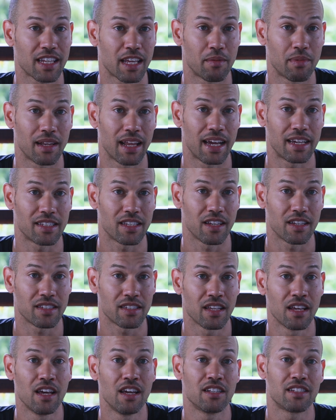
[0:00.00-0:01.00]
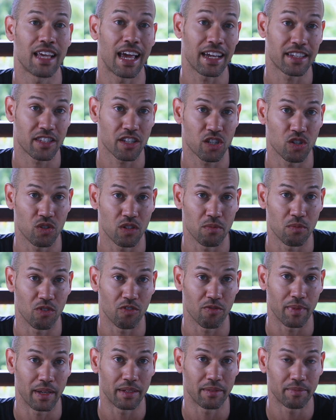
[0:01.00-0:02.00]
stabilizers to execute the
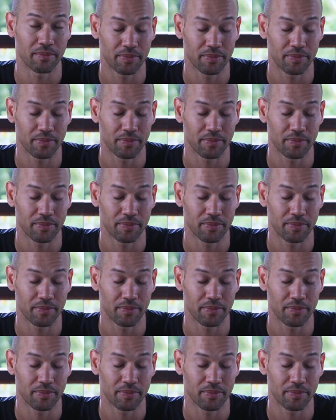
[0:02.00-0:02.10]
movement.